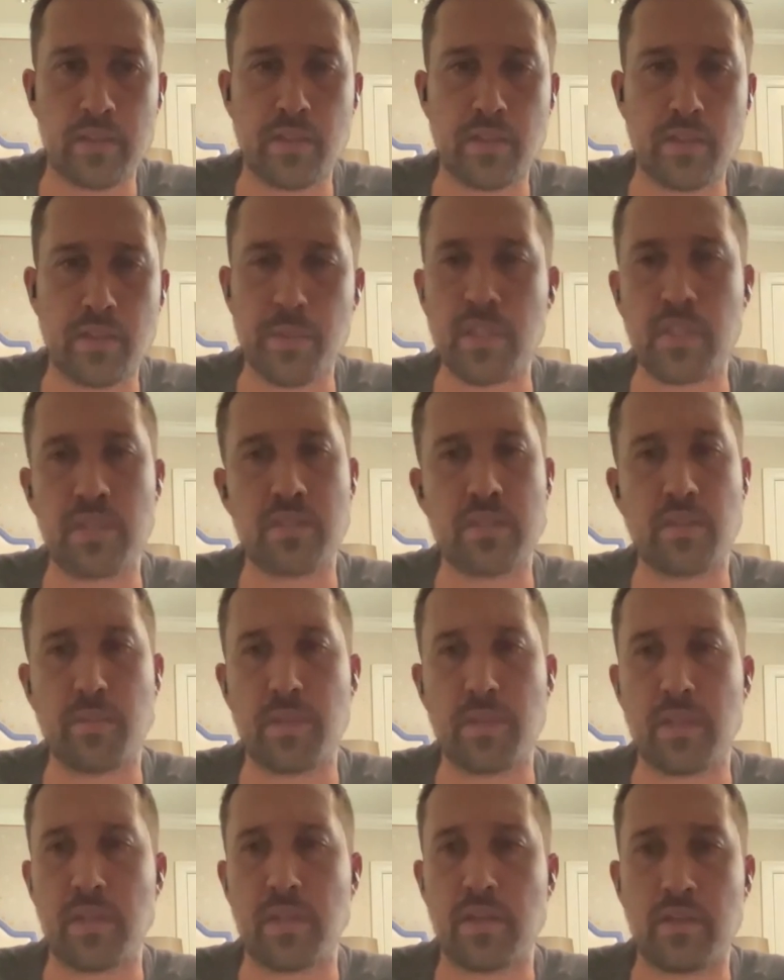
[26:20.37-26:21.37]
some of
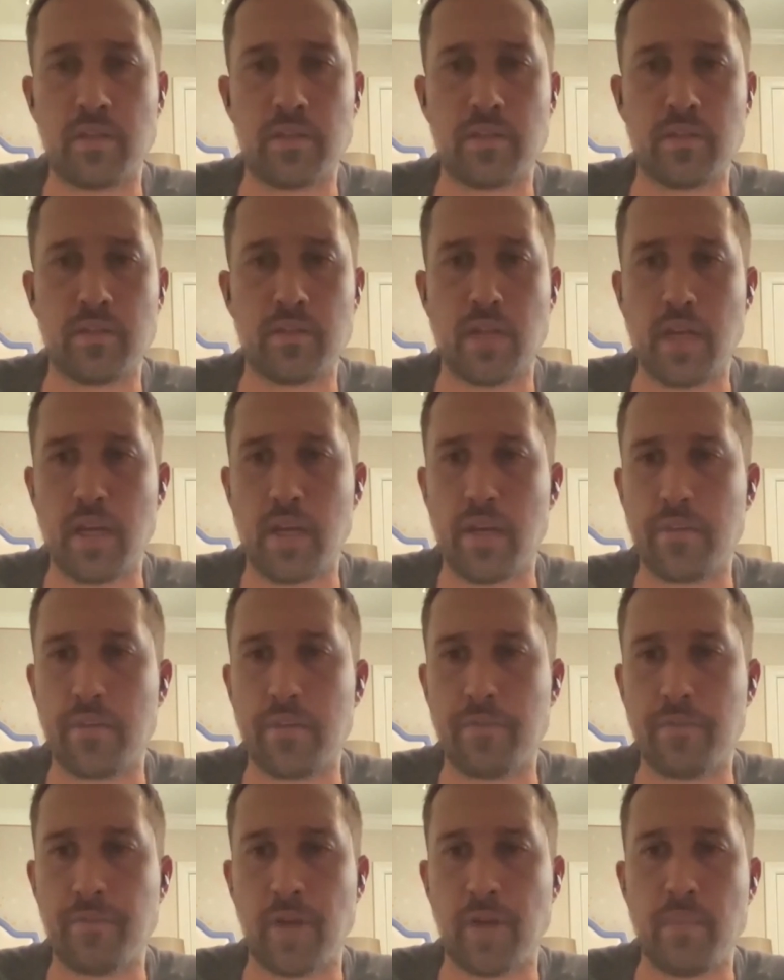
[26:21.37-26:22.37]
the
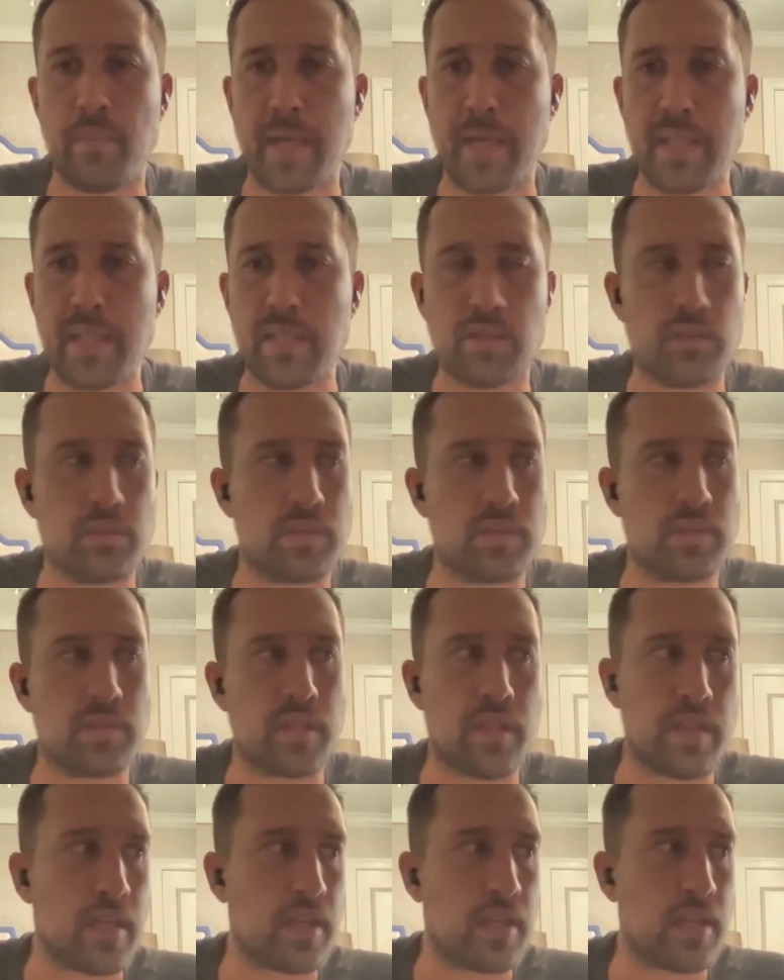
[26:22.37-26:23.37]
fundamentals, I
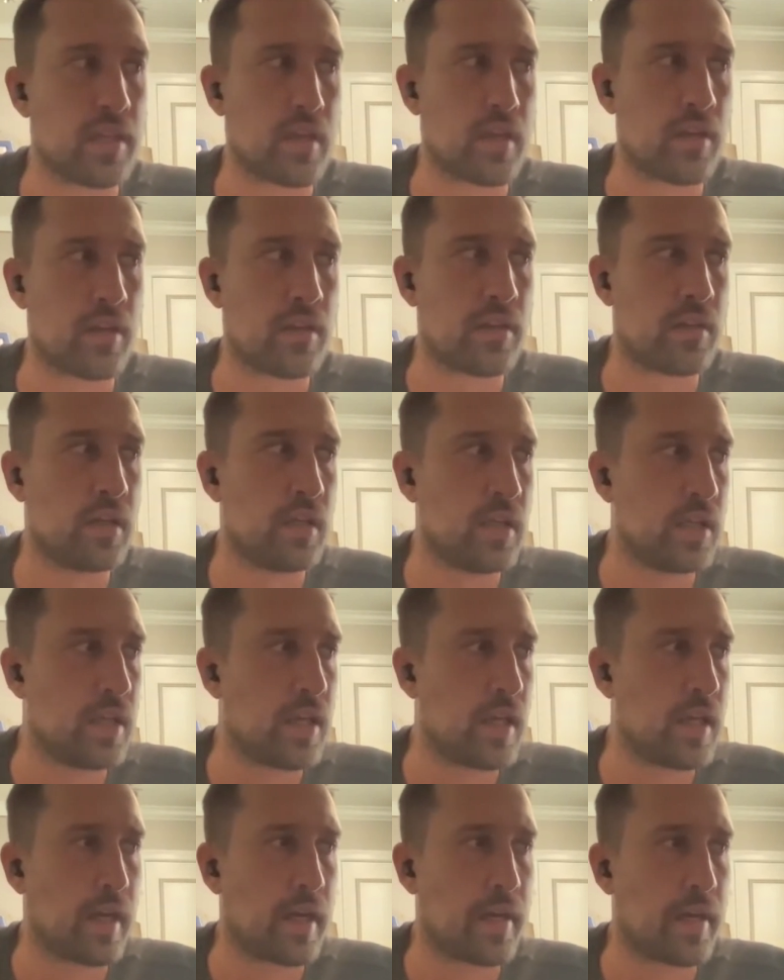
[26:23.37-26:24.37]
think, are
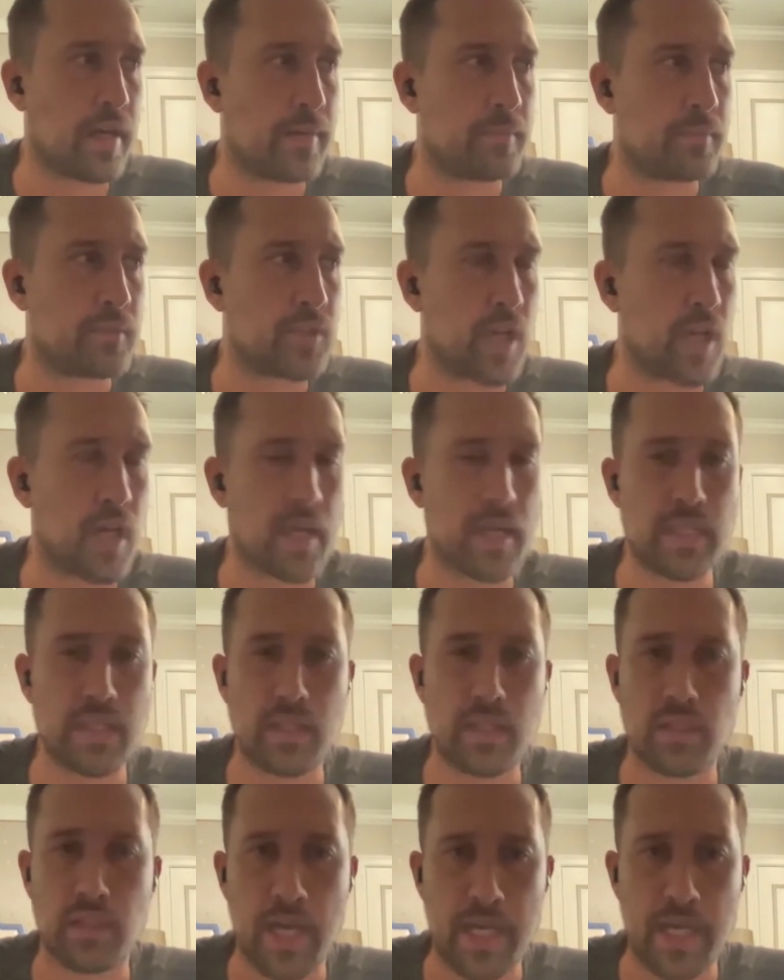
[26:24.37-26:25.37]
talking to
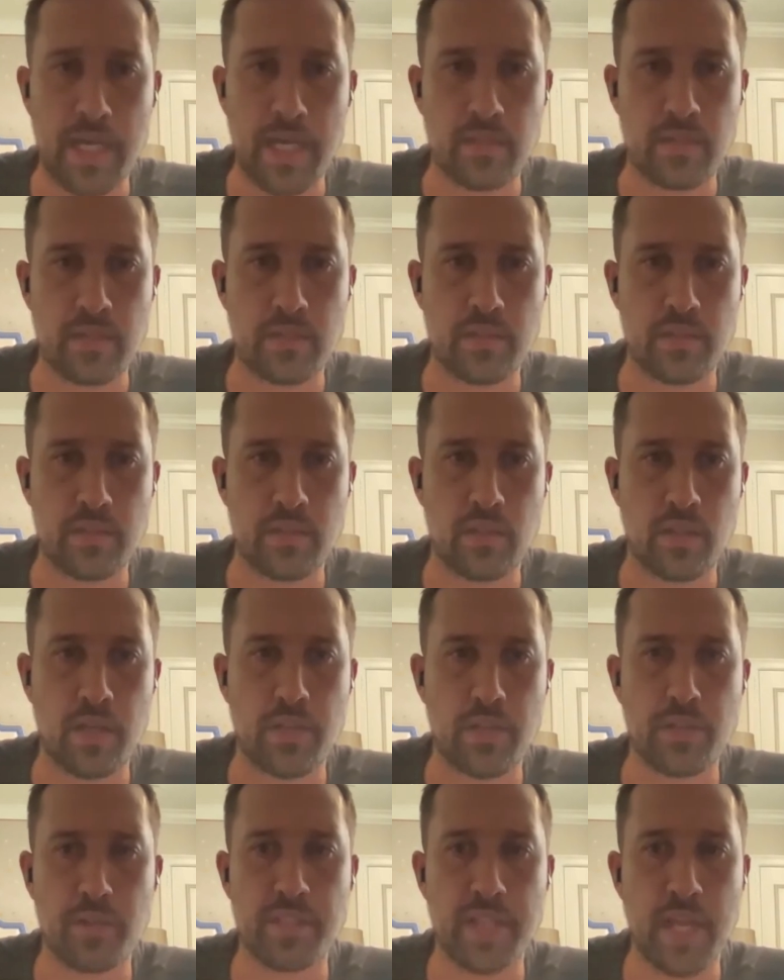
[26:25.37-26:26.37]
the clients,
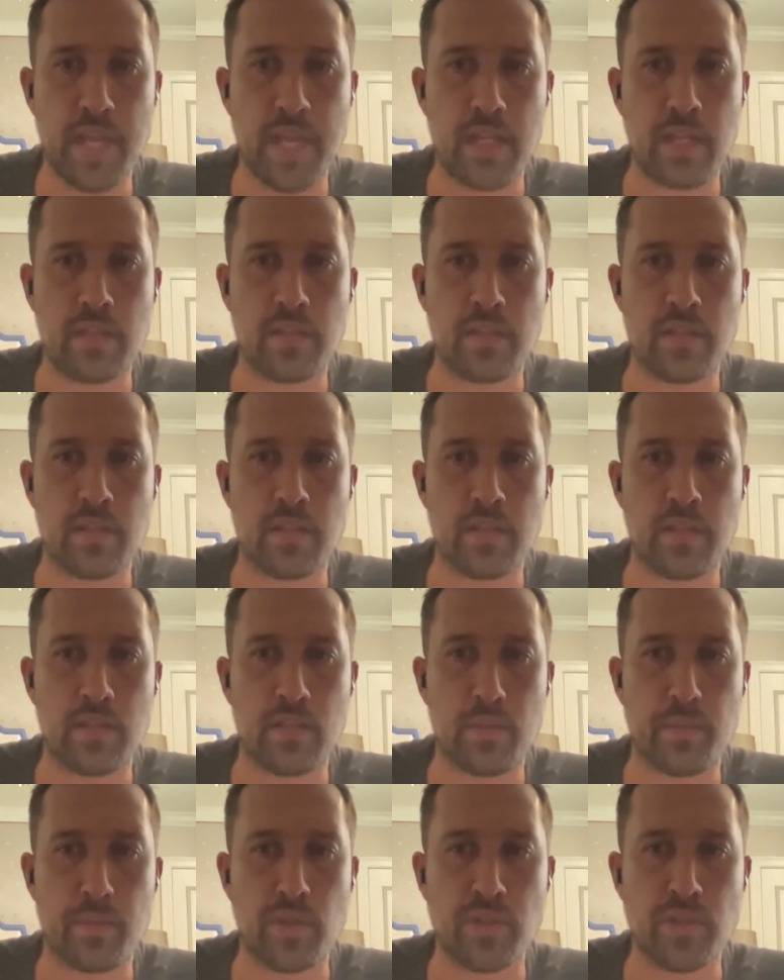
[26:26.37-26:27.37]
understanding
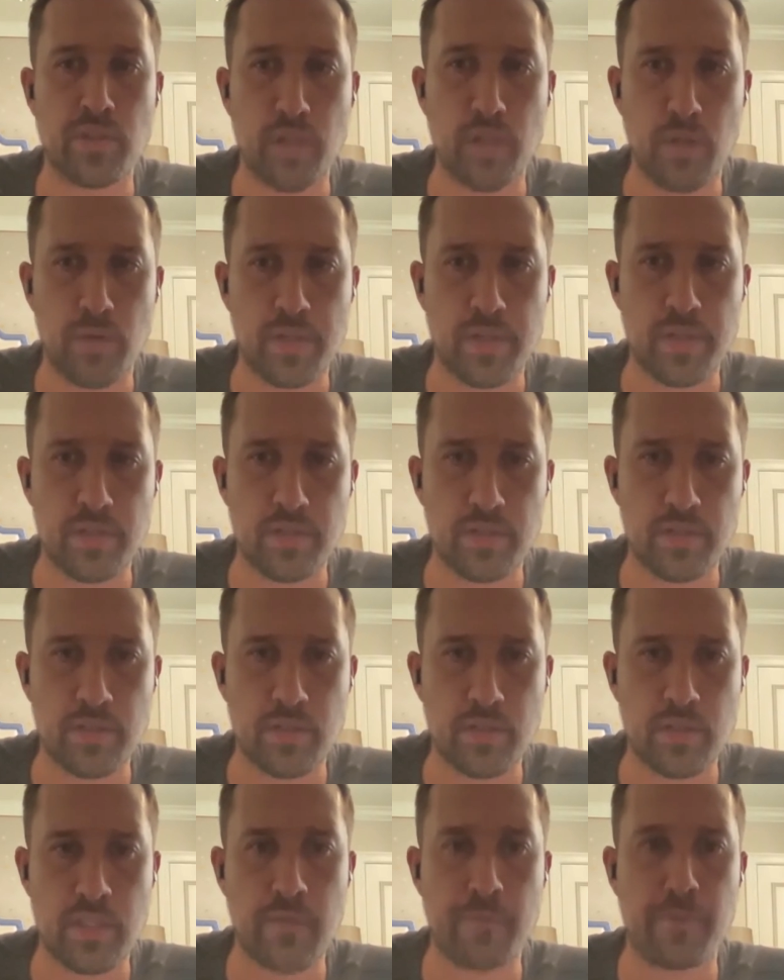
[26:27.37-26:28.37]
the
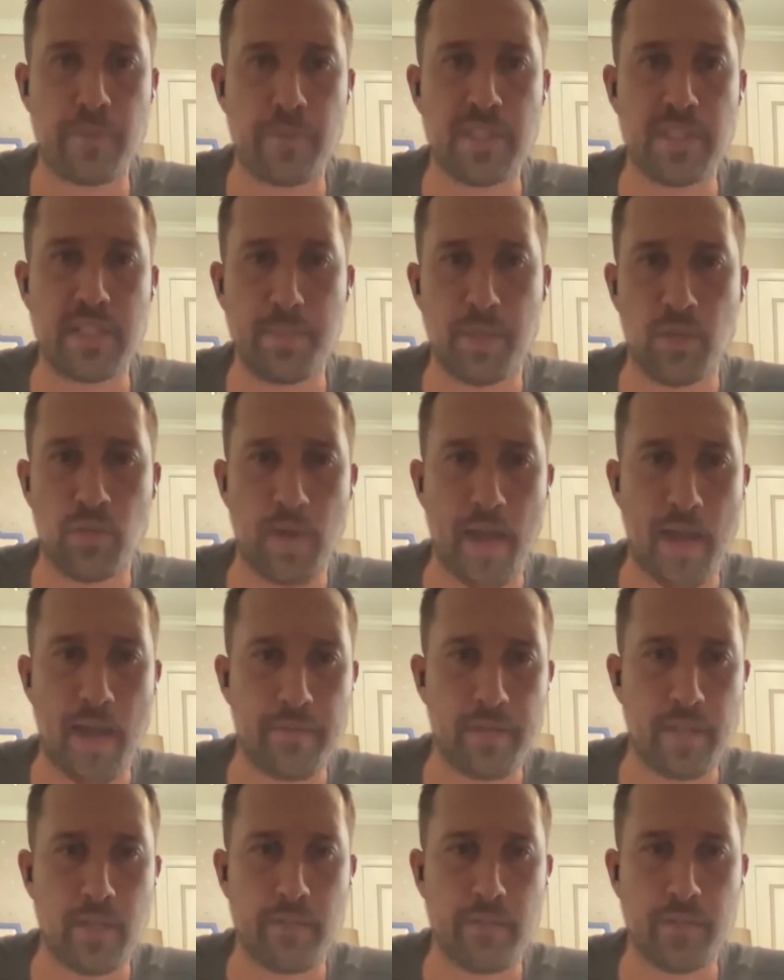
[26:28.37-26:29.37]
personas, the different
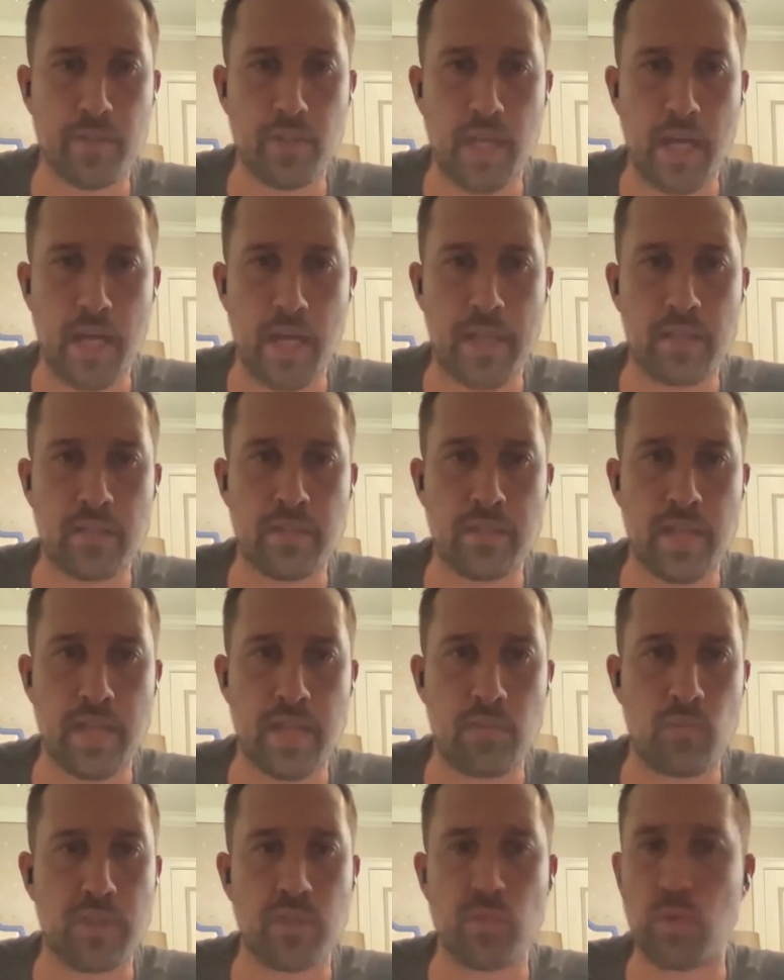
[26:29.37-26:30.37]
demographic of clients,
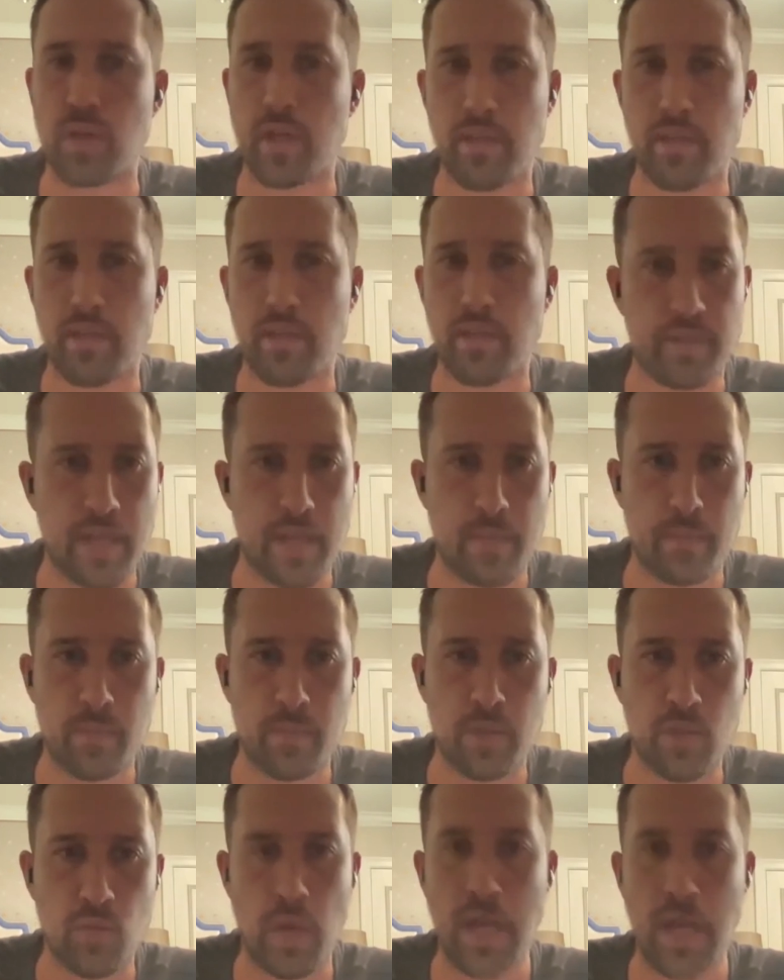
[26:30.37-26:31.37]
and what's working for them.